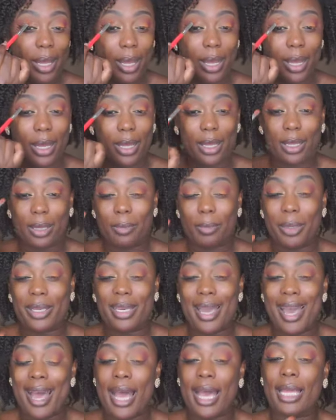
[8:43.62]
Um, but
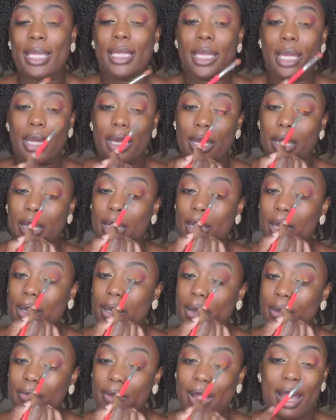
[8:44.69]
yeah, I
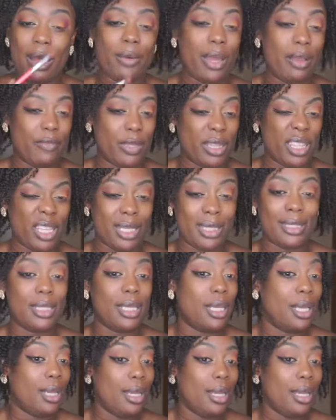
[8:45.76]
love how everything's